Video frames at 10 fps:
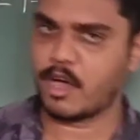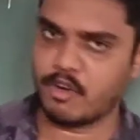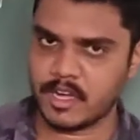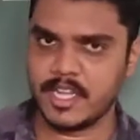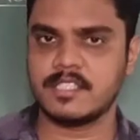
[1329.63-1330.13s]

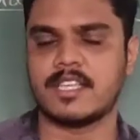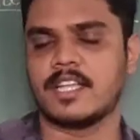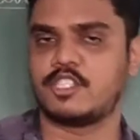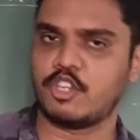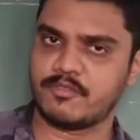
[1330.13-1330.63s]
only
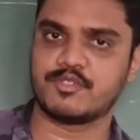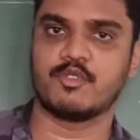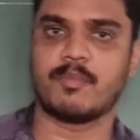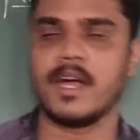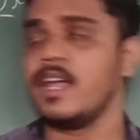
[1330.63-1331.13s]
Sanchi of
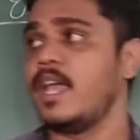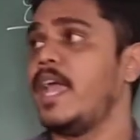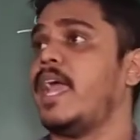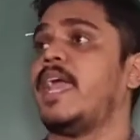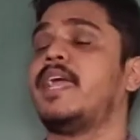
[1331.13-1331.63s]
stupa,
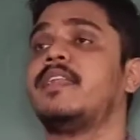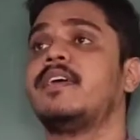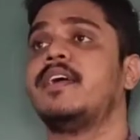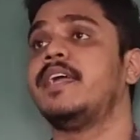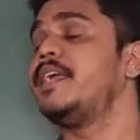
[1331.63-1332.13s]
and
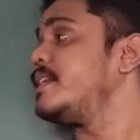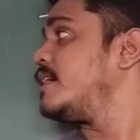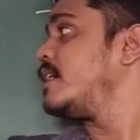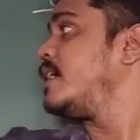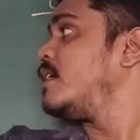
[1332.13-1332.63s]

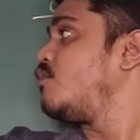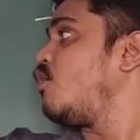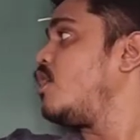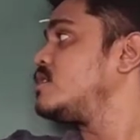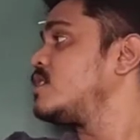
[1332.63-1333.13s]
it
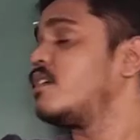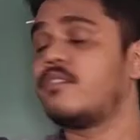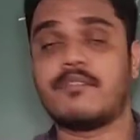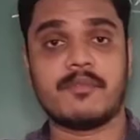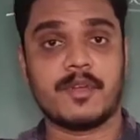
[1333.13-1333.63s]
was
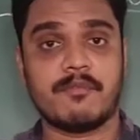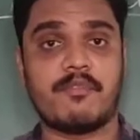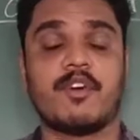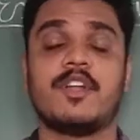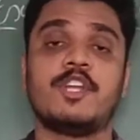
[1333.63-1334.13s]

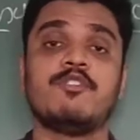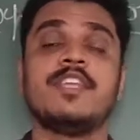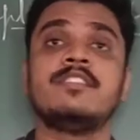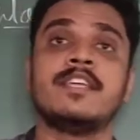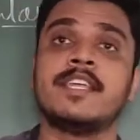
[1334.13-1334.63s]

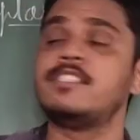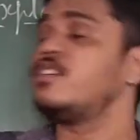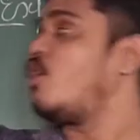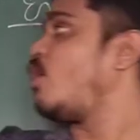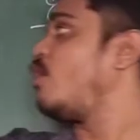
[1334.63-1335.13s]
during the
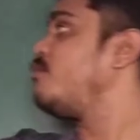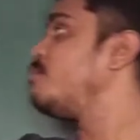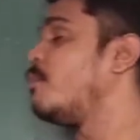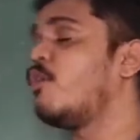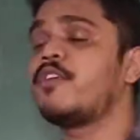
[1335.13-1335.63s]
region of
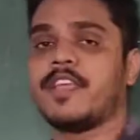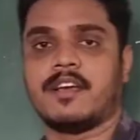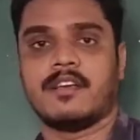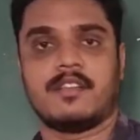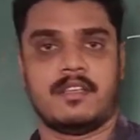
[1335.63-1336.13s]
Maurya,
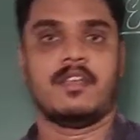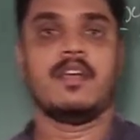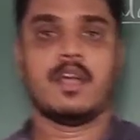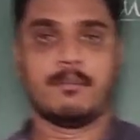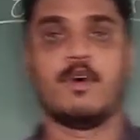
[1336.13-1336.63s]

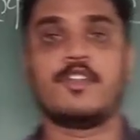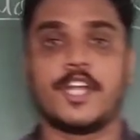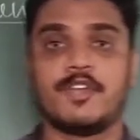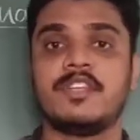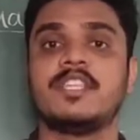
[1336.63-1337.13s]

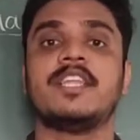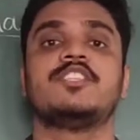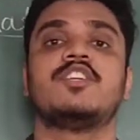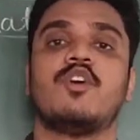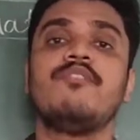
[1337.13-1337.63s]
during the
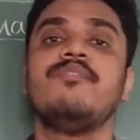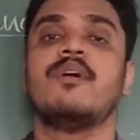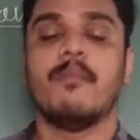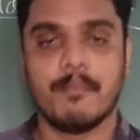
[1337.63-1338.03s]
region of